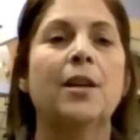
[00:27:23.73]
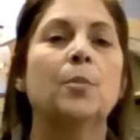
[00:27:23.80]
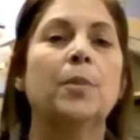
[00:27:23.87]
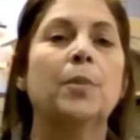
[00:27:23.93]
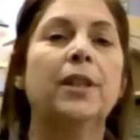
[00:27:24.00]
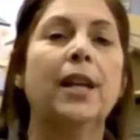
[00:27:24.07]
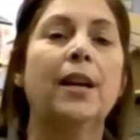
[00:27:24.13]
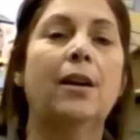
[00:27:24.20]

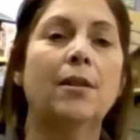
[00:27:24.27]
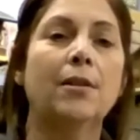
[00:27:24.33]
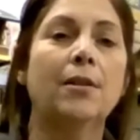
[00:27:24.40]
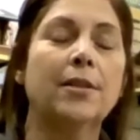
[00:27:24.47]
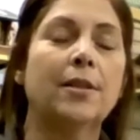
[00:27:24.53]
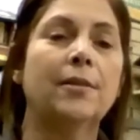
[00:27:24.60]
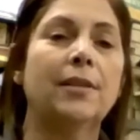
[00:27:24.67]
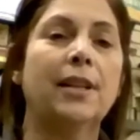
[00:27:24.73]
but they
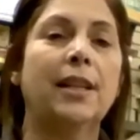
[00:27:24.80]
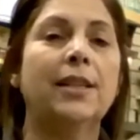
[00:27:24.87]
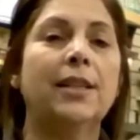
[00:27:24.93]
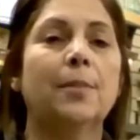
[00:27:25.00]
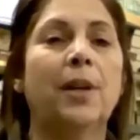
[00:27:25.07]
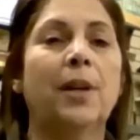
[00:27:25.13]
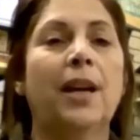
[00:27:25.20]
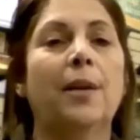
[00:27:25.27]
also need
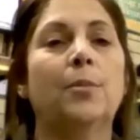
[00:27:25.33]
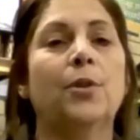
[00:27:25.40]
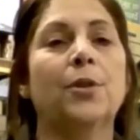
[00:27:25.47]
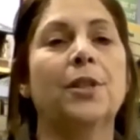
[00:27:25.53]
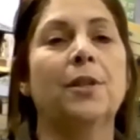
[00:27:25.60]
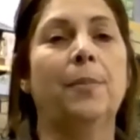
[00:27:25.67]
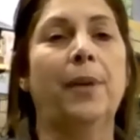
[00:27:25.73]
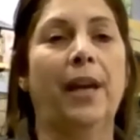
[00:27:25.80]
to be able
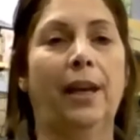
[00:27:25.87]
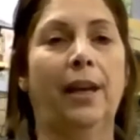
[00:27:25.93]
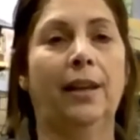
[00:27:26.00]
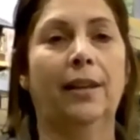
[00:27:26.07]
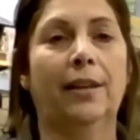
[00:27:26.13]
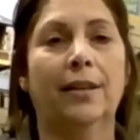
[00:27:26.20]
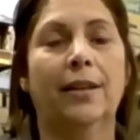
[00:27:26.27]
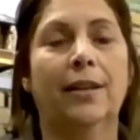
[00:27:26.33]
to bathe.
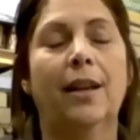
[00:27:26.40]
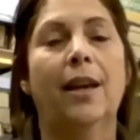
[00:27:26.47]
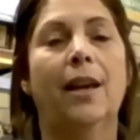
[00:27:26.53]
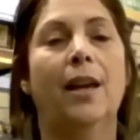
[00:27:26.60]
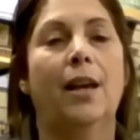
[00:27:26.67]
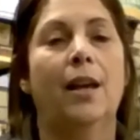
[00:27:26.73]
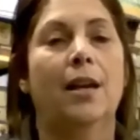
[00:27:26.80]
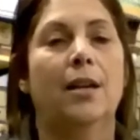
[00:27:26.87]

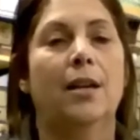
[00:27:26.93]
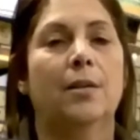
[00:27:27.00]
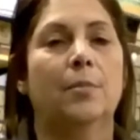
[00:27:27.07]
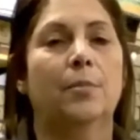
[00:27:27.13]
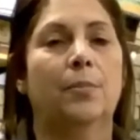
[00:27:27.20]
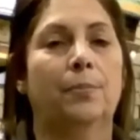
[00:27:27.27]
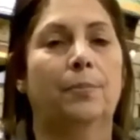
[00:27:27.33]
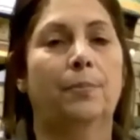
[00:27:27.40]

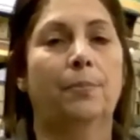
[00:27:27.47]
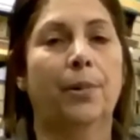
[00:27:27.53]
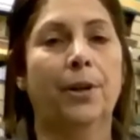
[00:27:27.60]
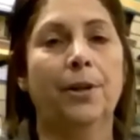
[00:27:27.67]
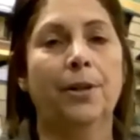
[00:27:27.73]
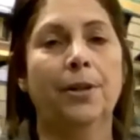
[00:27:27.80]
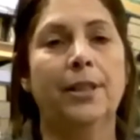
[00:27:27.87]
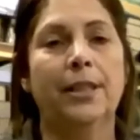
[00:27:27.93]

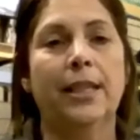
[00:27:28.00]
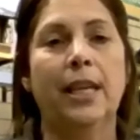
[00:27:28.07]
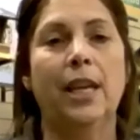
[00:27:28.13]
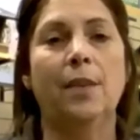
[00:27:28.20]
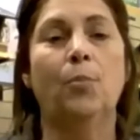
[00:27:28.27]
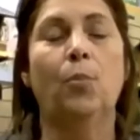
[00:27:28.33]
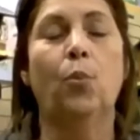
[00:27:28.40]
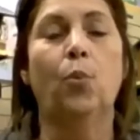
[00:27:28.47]
Birds
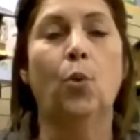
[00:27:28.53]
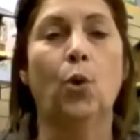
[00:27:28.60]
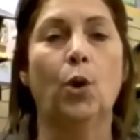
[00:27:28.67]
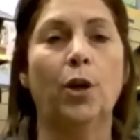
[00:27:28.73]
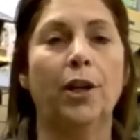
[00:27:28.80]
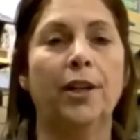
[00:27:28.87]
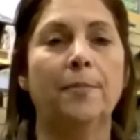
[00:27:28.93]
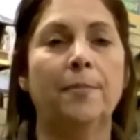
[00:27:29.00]
keep
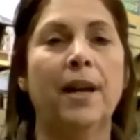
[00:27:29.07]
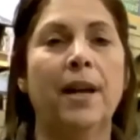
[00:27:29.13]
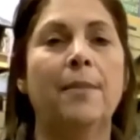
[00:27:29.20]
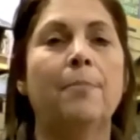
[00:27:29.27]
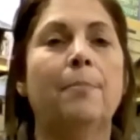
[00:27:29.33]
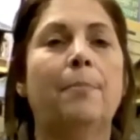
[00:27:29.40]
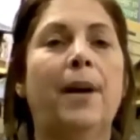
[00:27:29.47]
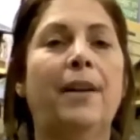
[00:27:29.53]
warm
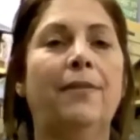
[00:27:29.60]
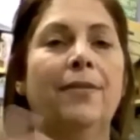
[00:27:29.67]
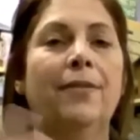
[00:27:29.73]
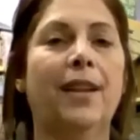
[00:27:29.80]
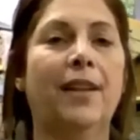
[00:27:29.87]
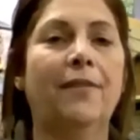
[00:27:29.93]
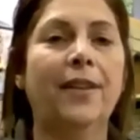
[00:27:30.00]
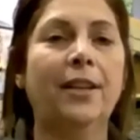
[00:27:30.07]
by
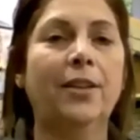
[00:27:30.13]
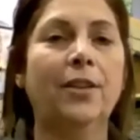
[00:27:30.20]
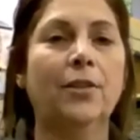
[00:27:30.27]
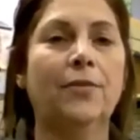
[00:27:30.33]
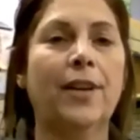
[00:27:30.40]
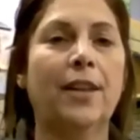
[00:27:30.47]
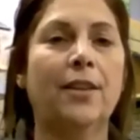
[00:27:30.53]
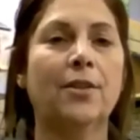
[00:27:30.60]
fluffing their
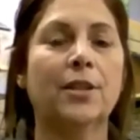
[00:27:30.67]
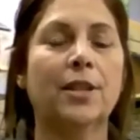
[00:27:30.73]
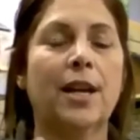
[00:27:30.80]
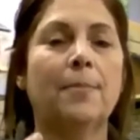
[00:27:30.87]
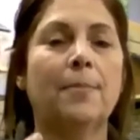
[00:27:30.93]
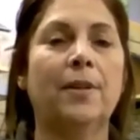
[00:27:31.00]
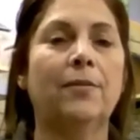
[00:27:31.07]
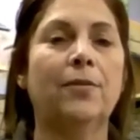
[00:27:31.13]
feathers
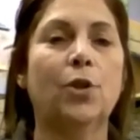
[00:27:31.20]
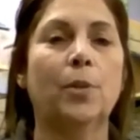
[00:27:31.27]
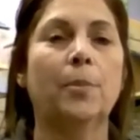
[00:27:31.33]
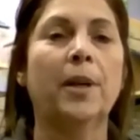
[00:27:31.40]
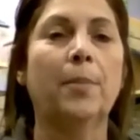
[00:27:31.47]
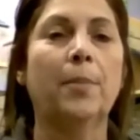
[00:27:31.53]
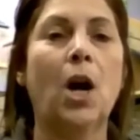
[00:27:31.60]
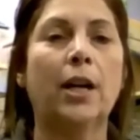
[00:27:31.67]
up and
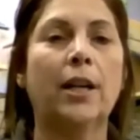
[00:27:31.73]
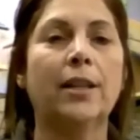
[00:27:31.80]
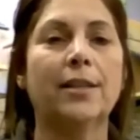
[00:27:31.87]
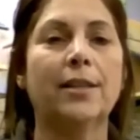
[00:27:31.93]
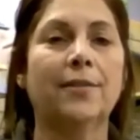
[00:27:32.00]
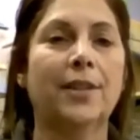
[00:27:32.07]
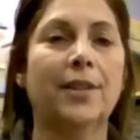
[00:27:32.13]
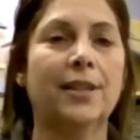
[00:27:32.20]
forming
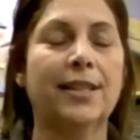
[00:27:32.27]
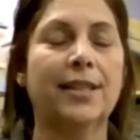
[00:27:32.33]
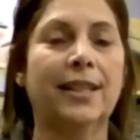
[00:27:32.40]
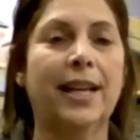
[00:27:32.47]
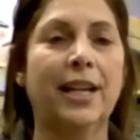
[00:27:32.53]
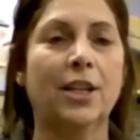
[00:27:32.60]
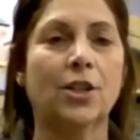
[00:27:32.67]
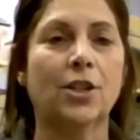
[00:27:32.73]
pockets of
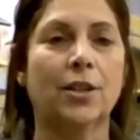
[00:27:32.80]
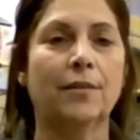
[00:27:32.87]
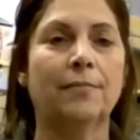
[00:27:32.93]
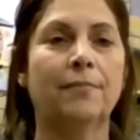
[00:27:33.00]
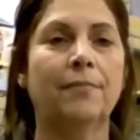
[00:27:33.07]
insulation